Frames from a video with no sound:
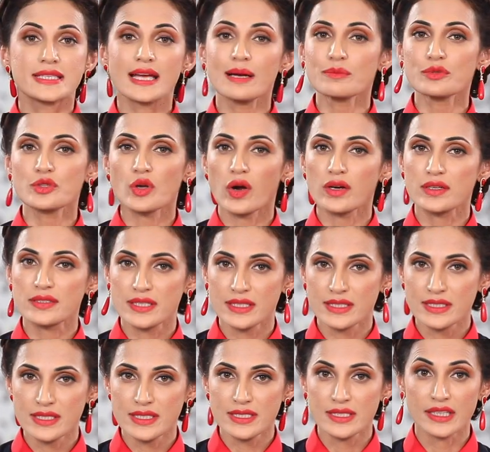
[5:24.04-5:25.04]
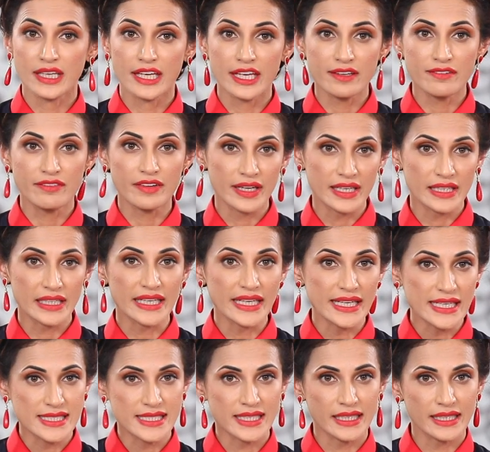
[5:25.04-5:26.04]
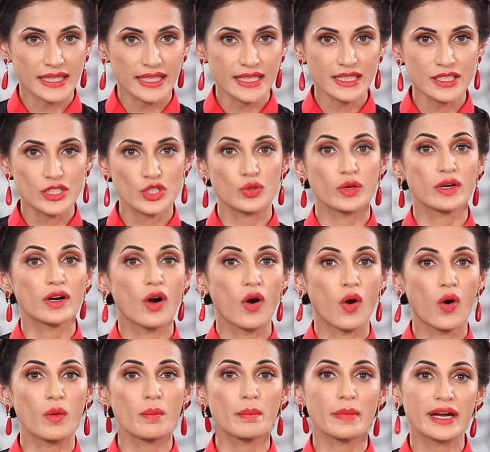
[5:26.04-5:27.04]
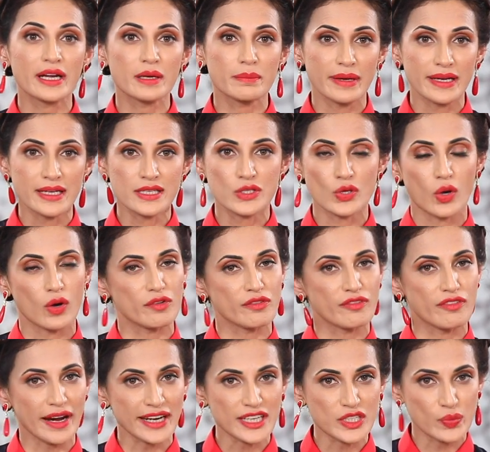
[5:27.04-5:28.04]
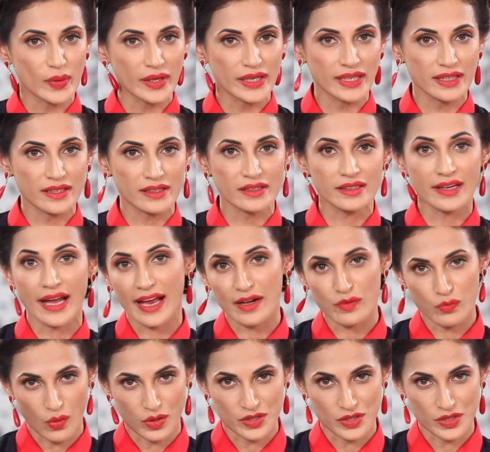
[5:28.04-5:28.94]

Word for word: Some toxins give in easily to a homemade mix of white vinegar and